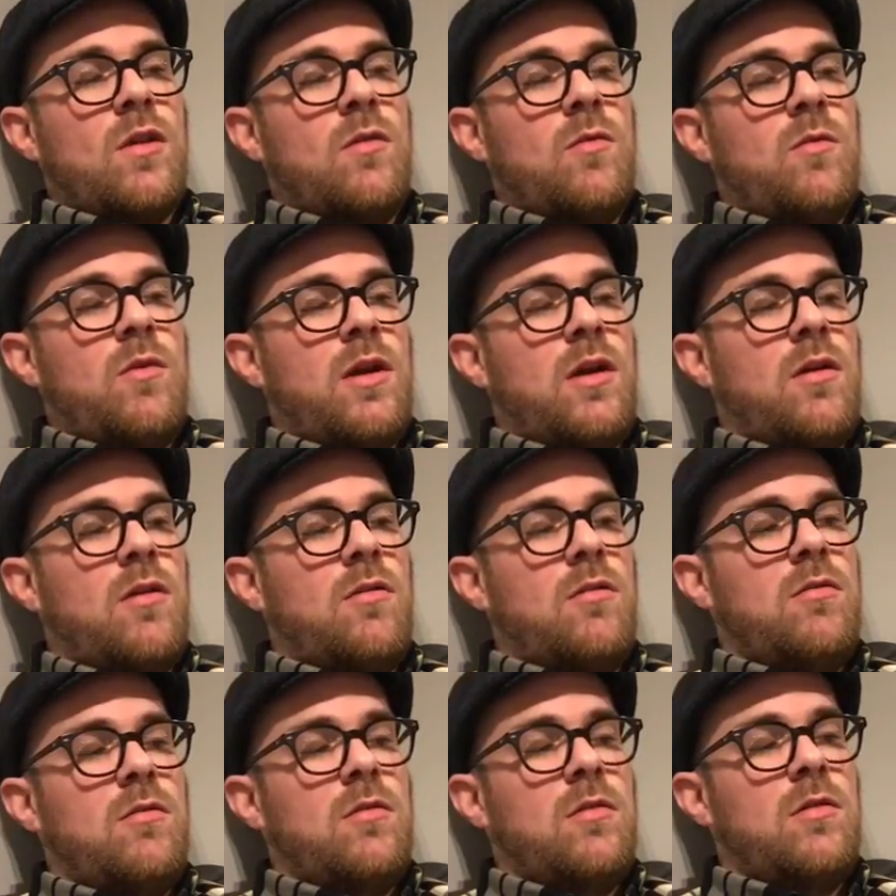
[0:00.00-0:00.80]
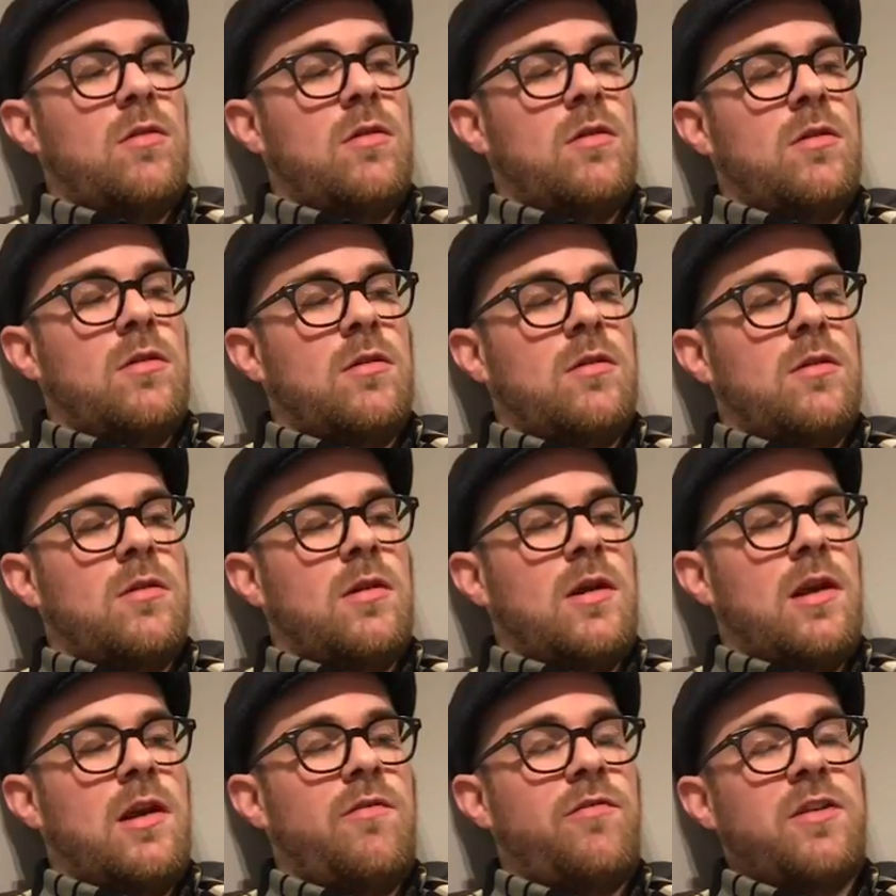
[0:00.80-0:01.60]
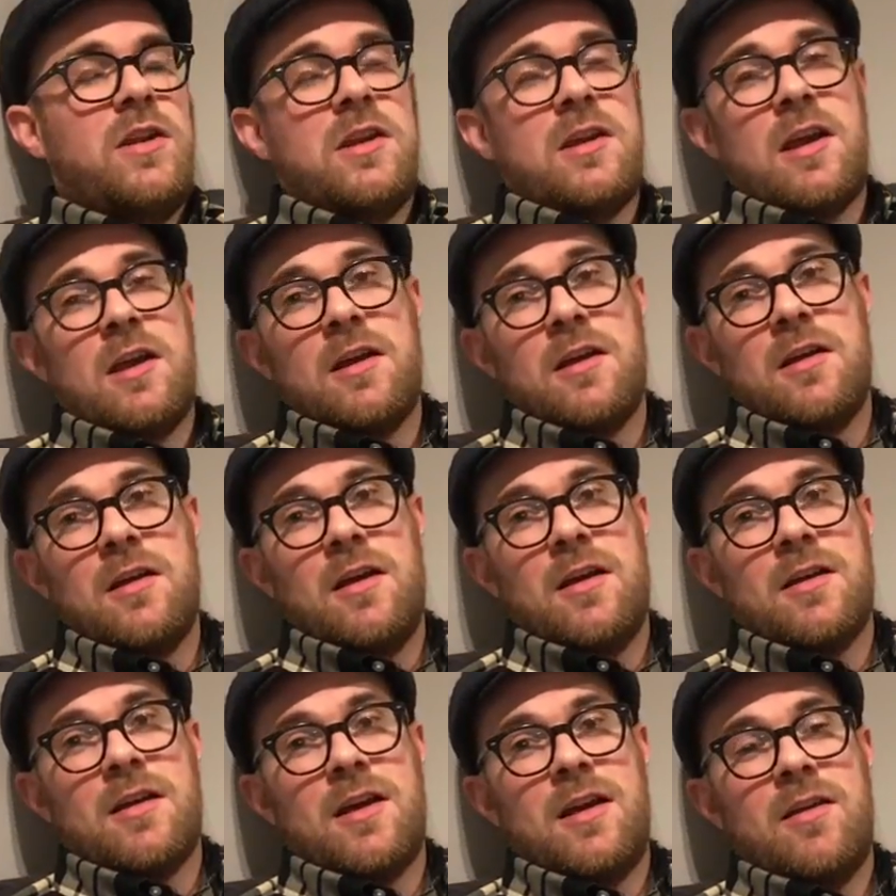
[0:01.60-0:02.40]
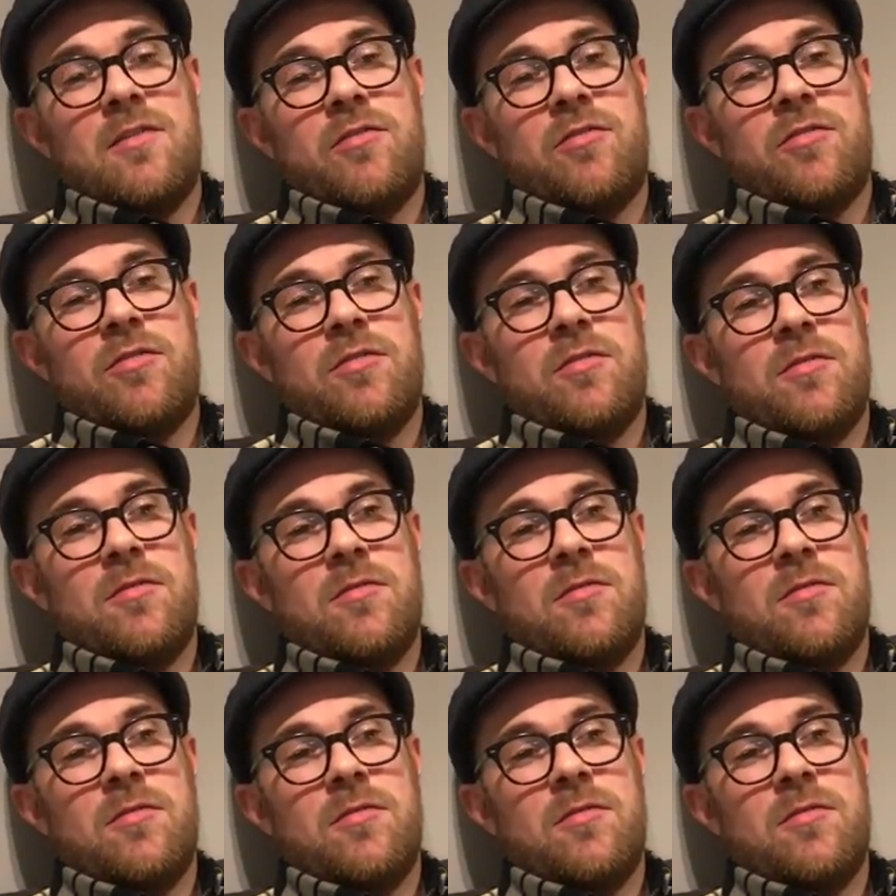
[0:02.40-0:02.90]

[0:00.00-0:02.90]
Well, every gig I kind of